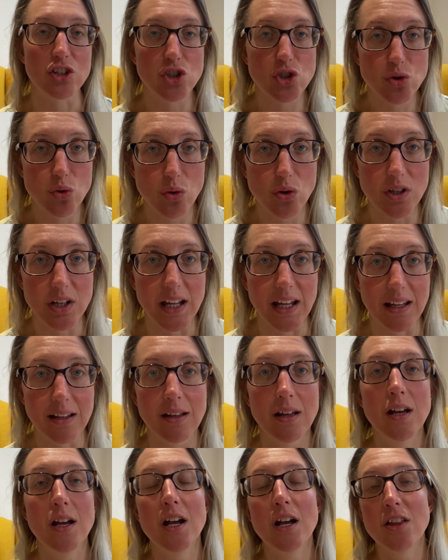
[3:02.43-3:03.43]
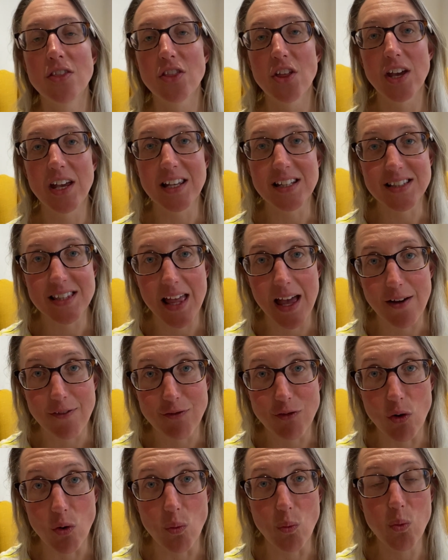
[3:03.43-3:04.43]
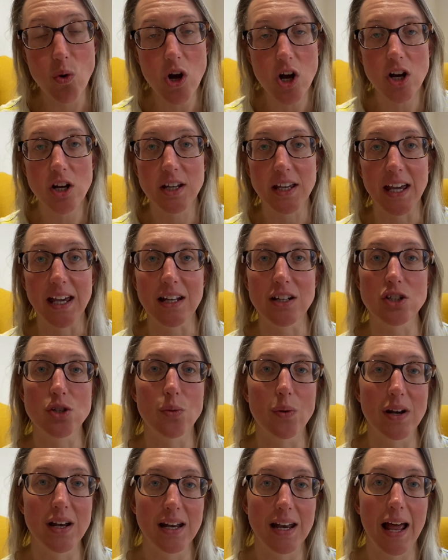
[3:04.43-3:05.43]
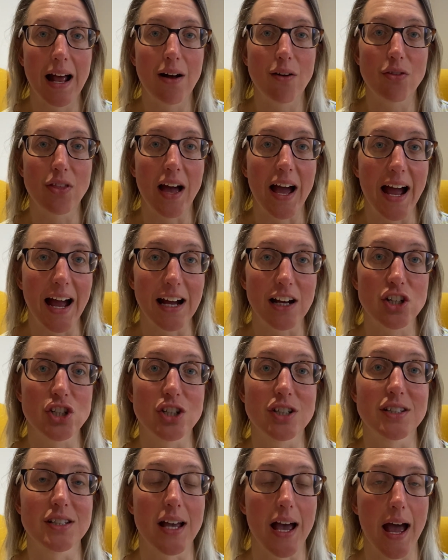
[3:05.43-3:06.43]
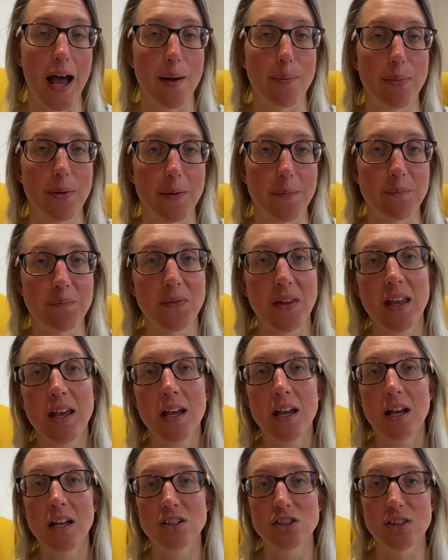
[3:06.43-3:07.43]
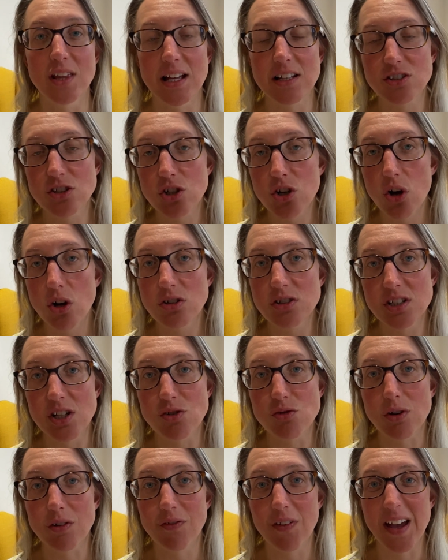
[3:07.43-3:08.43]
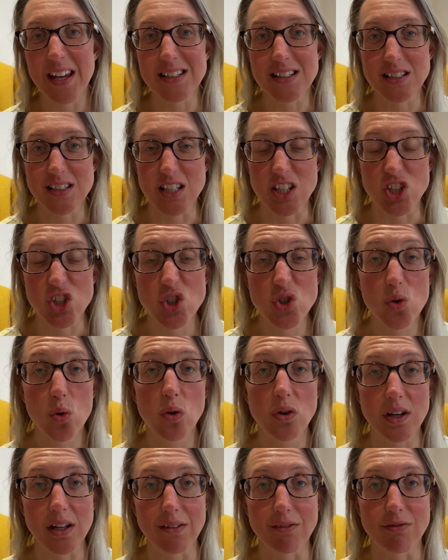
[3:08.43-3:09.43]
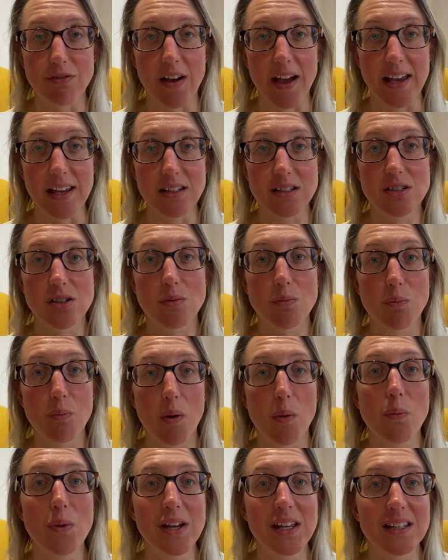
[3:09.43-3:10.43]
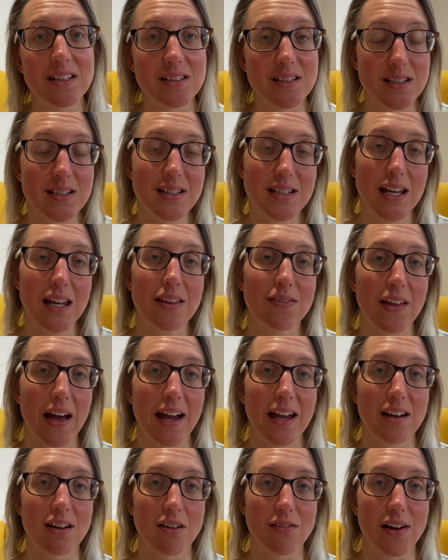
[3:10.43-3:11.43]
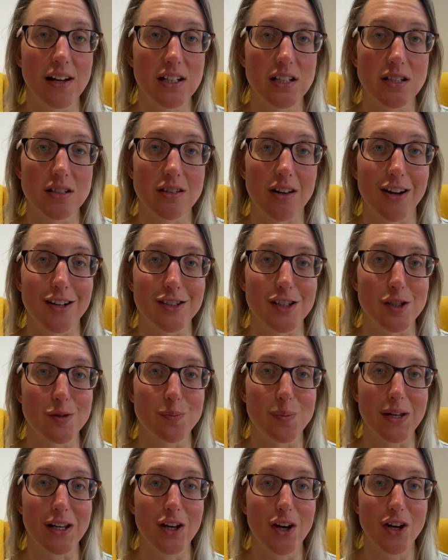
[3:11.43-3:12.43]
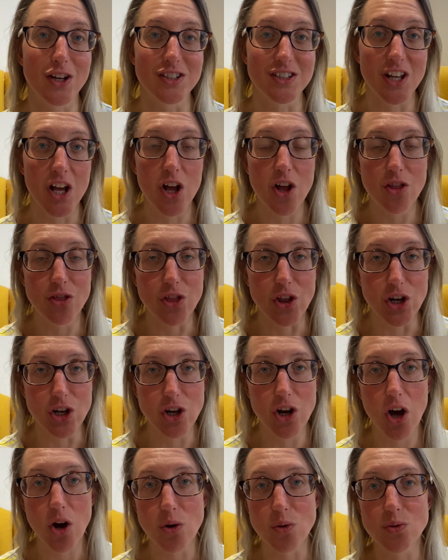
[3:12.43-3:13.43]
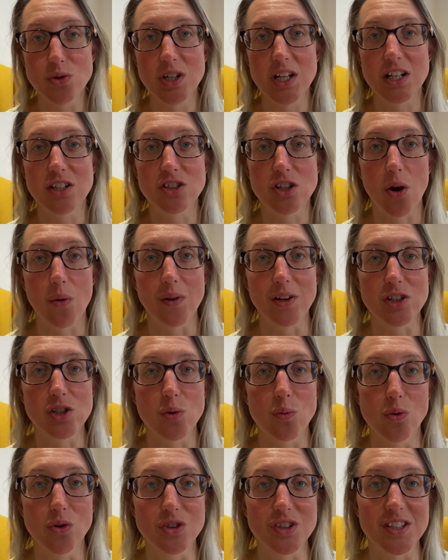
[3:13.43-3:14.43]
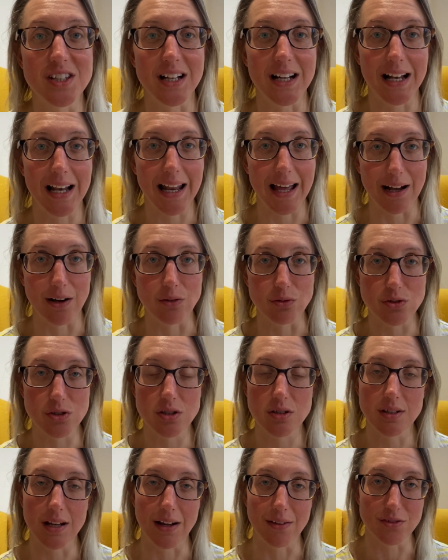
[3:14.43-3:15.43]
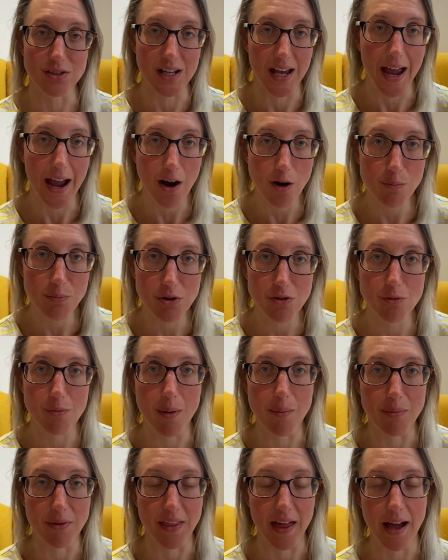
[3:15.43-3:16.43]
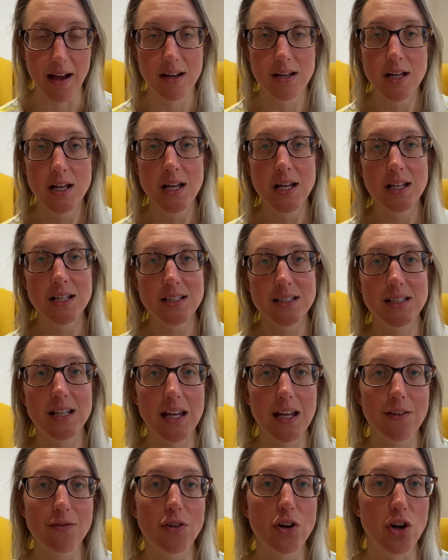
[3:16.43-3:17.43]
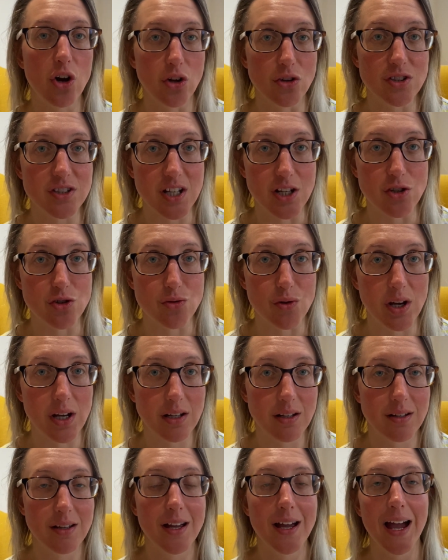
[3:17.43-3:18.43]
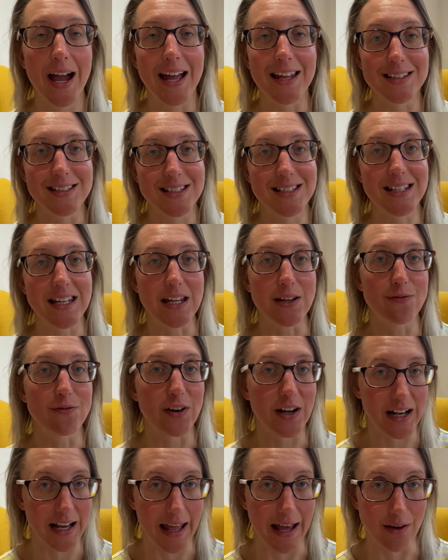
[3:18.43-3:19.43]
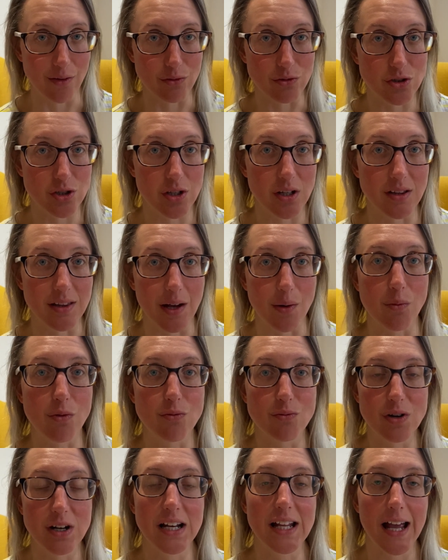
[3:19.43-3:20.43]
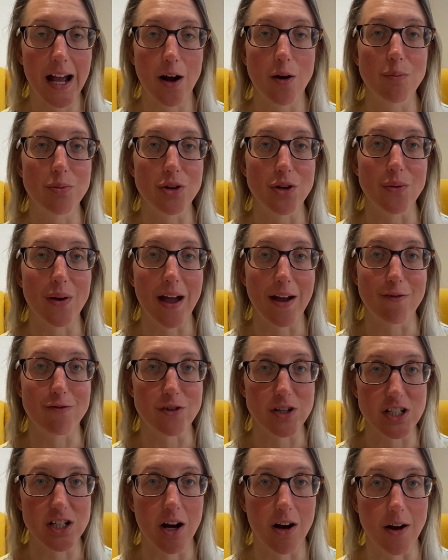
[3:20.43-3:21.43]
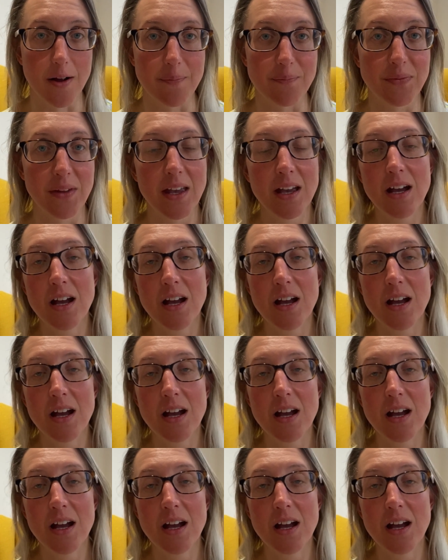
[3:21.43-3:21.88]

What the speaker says: shortening that is therefore working to allow that action to happen. So that's the concentric phase, is the shortening phase. But we can see that in our exercises because the load is going towards the clouds. Now, to help you remember that, C for concentric and C for clouds, and that will really help you every time.